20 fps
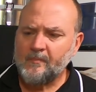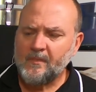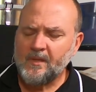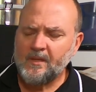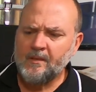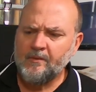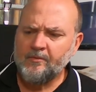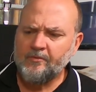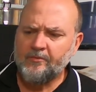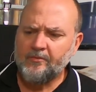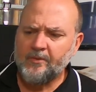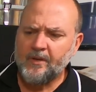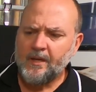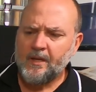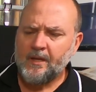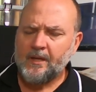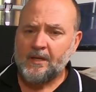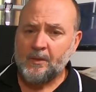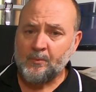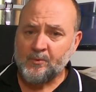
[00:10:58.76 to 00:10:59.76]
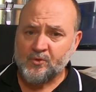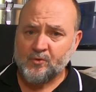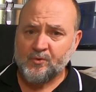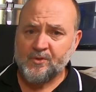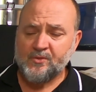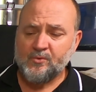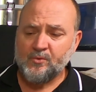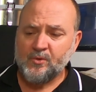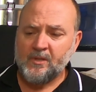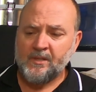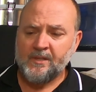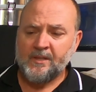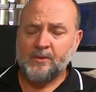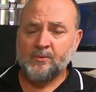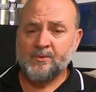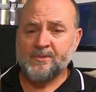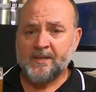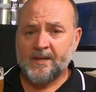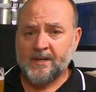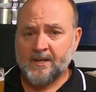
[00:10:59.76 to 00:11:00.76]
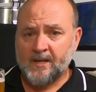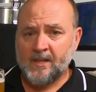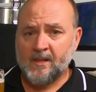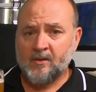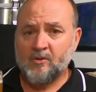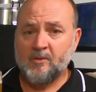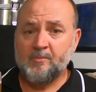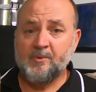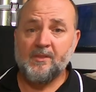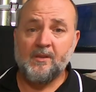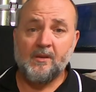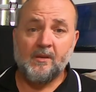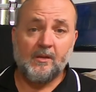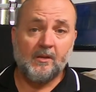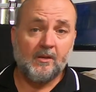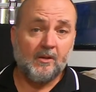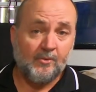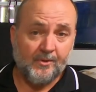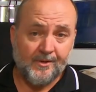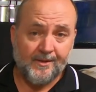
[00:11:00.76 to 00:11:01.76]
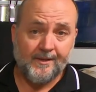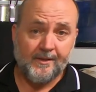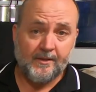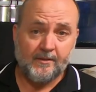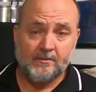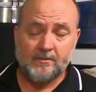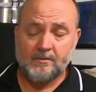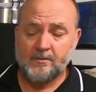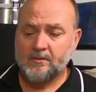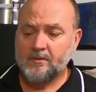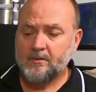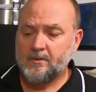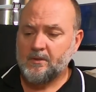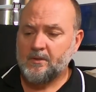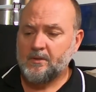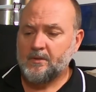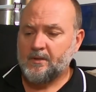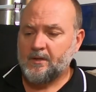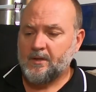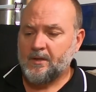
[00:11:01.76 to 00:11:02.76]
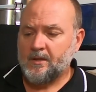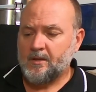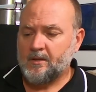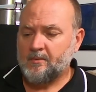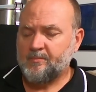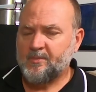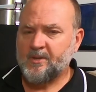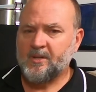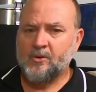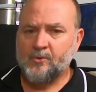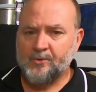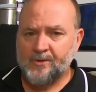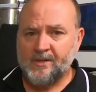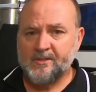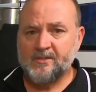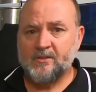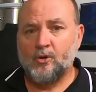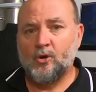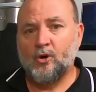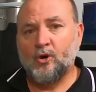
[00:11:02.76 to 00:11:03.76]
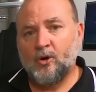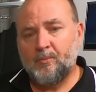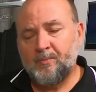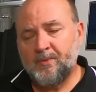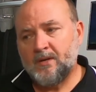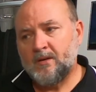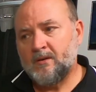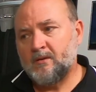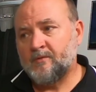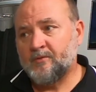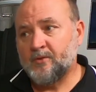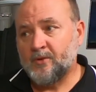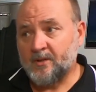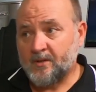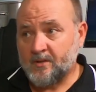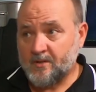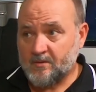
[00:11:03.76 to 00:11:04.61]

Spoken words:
if it was crystal clear and it was that color, I'd be thinking golden ale. But golden ale's a little hoppier. I've got a